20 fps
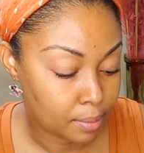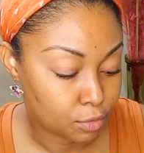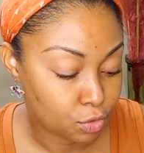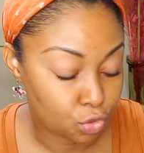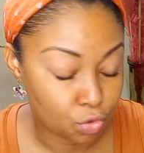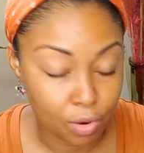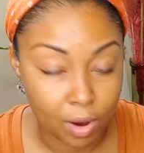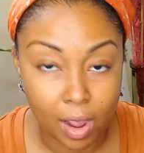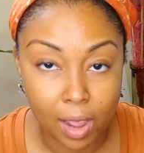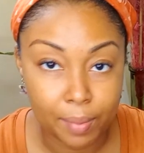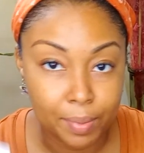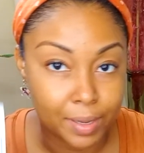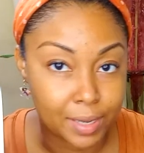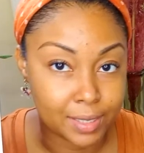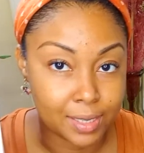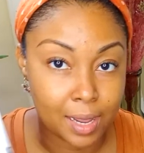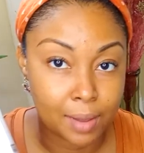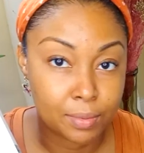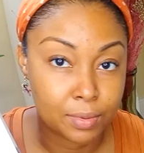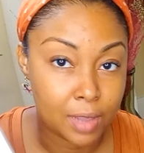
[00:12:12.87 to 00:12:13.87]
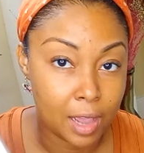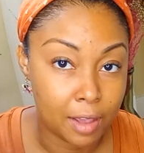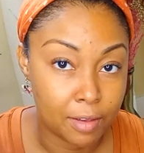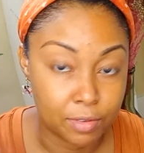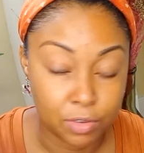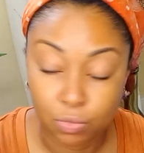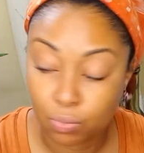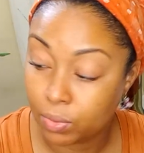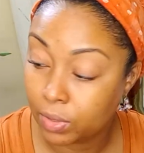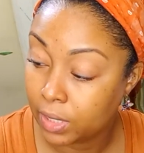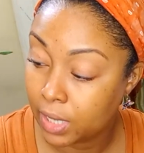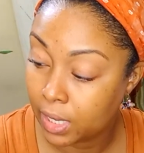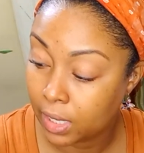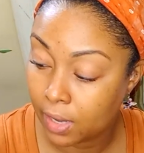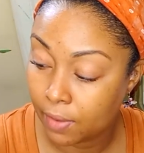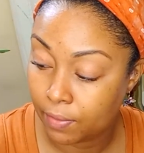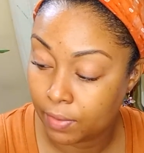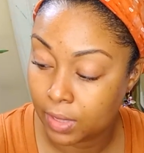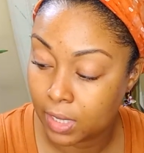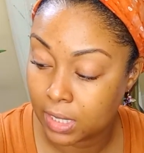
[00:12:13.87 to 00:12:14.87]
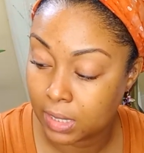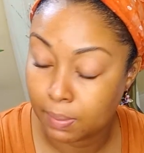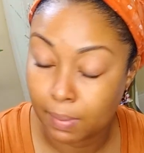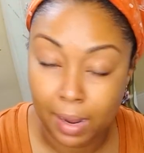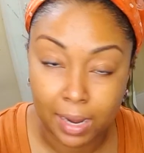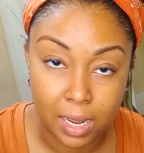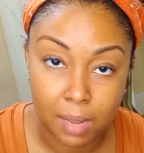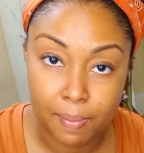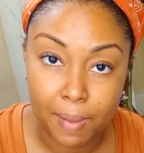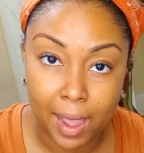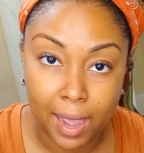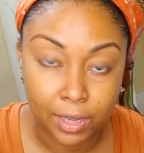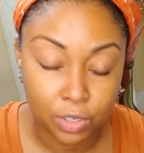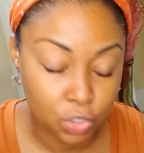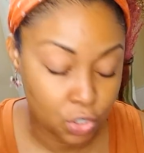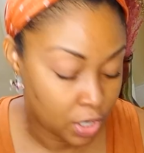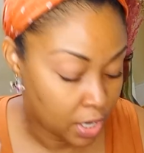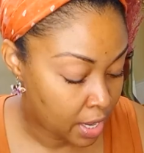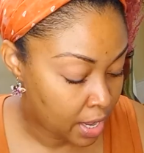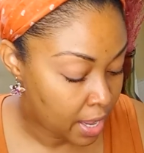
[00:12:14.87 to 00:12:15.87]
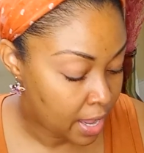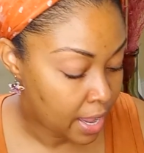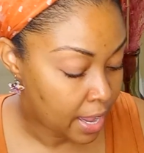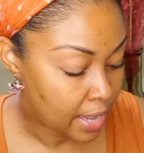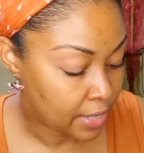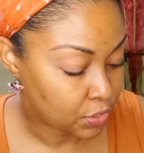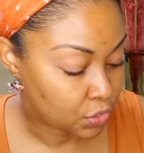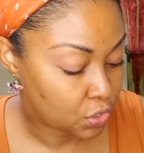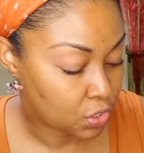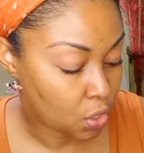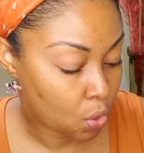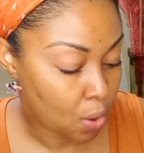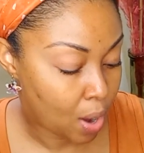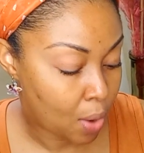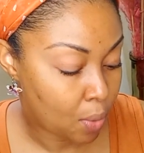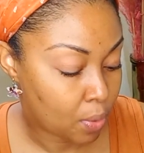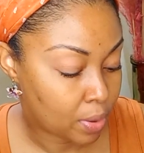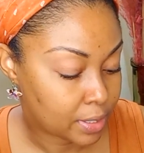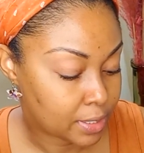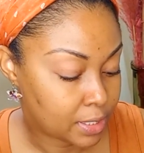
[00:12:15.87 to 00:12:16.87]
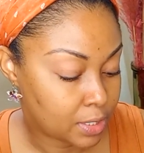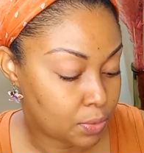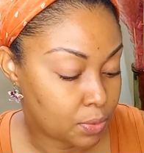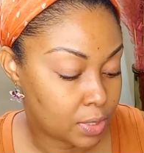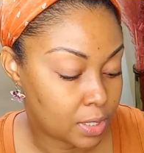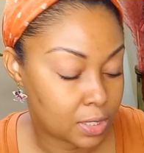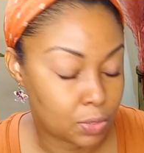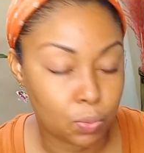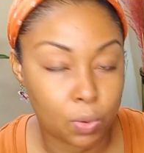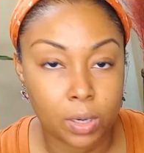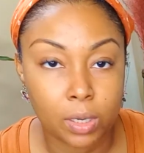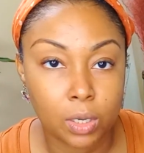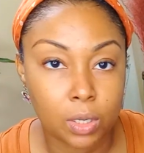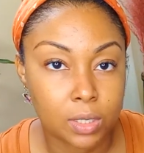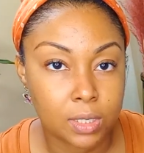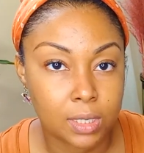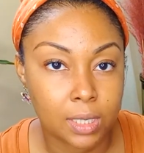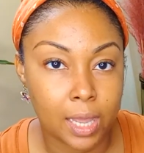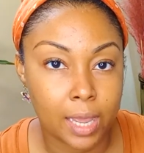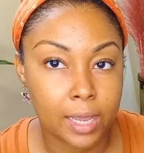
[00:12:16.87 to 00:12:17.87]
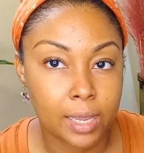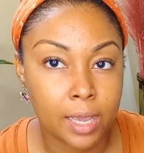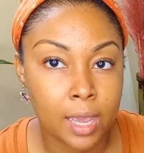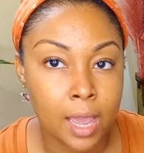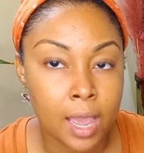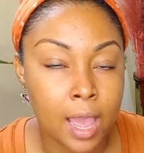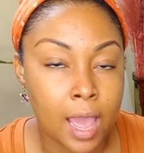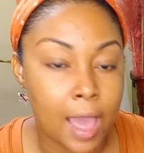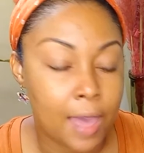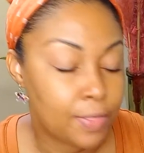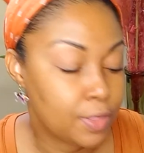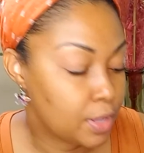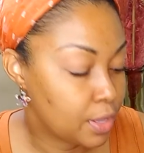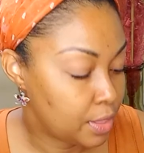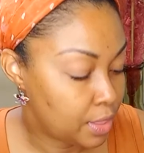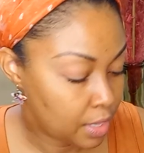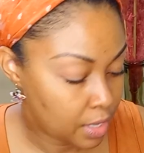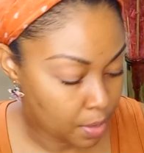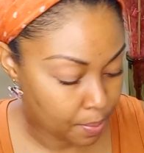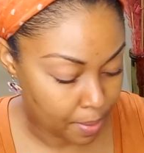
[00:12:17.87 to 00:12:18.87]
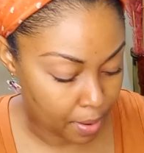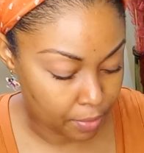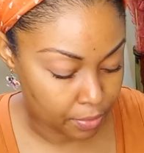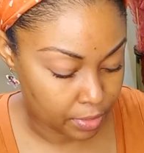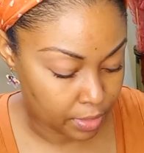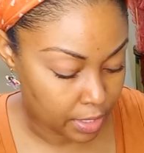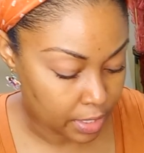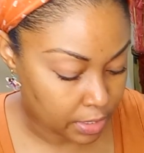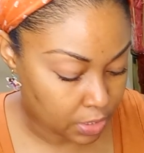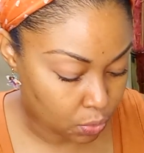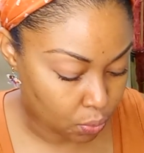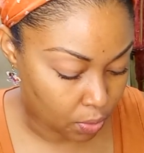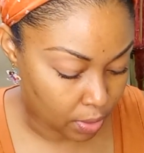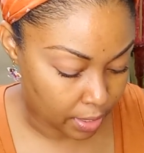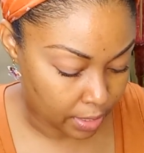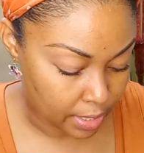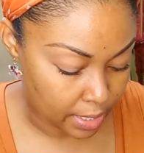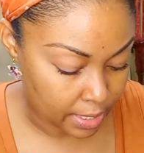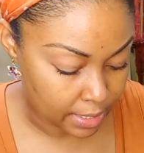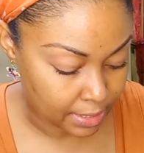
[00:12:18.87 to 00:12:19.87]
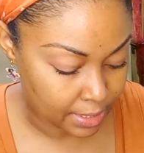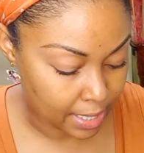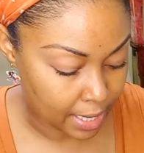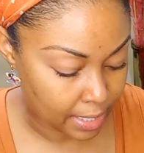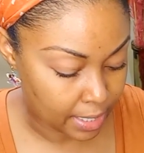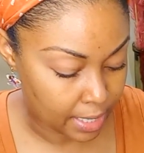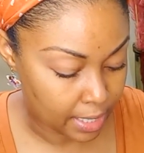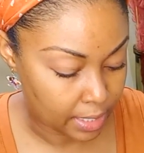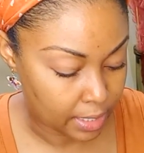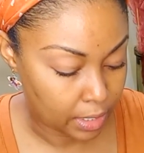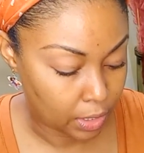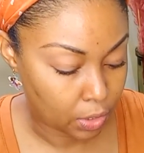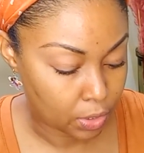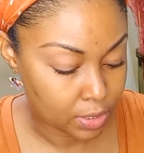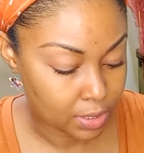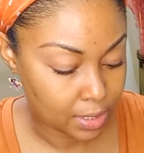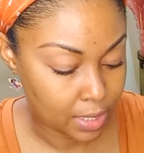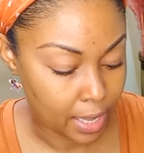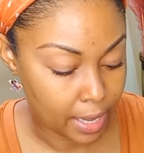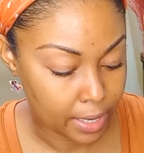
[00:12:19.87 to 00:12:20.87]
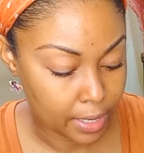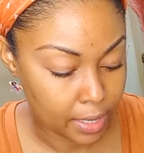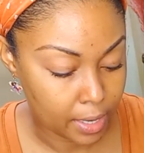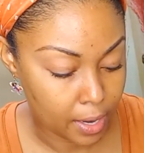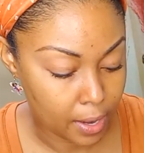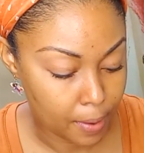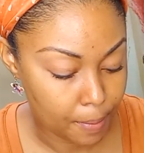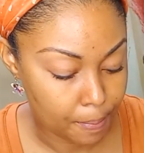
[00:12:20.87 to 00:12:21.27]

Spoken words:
try because I was really in love with this Mighty patch. And so I want to see what this one looks like. And the good thing about this one is that it looks like